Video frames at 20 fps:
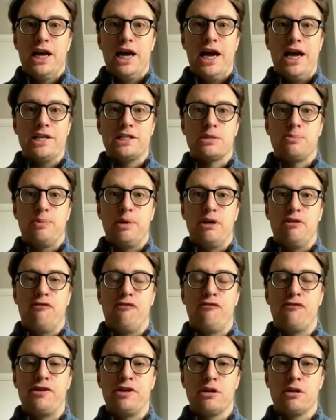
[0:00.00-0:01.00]
has been
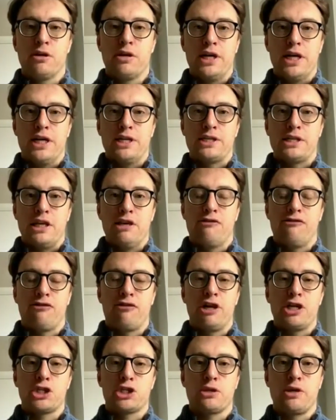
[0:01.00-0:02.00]
furious and
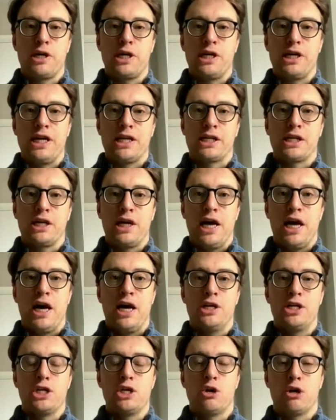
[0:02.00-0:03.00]
frustrated at
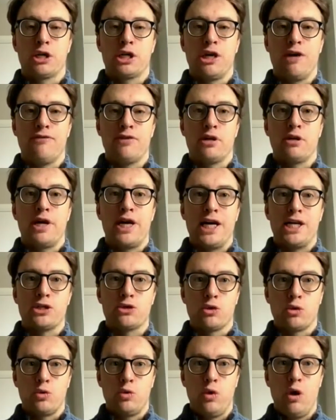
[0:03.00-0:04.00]
uh, New York Governor
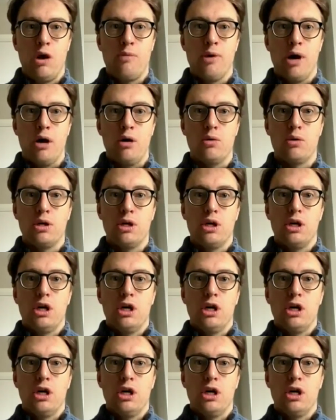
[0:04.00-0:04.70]
Andrew Cuomo,